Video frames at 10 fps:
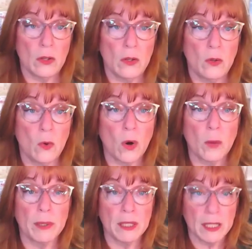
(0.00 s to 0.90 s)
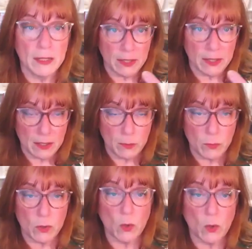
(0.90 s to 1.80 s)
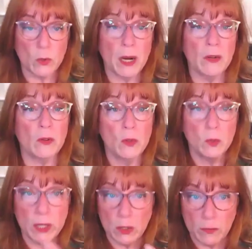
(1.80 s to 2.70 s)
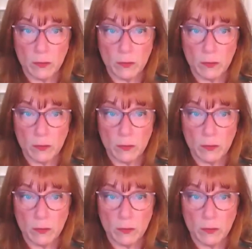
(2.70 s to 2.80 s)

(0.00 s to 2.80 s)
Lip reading: your belief systems, those 3-year,